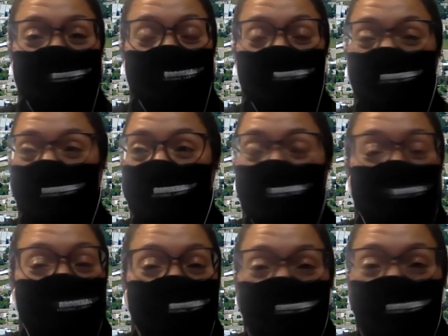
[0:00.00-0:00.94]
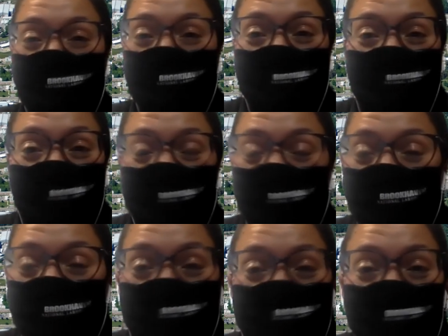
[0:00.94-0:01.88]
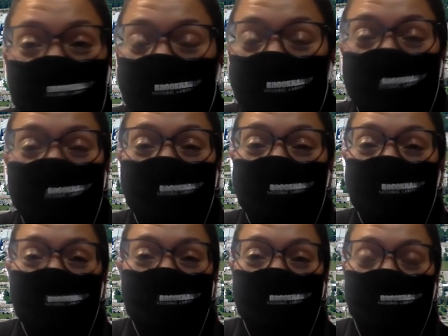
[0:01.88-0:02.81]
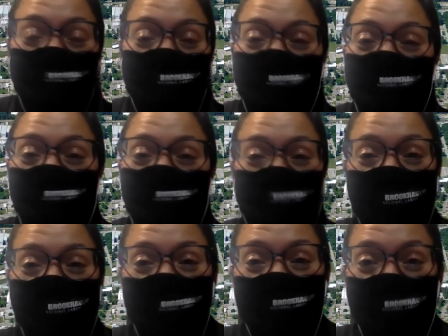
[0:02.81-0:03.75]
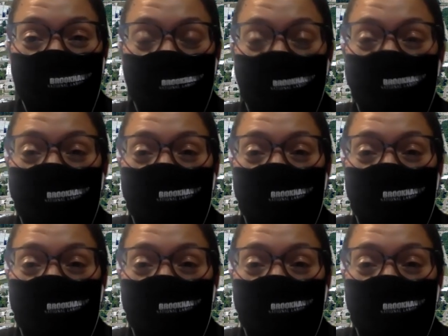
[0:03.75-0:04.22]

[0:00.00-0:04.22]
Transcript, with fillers: BNL uh, history in, in the field and what have you not.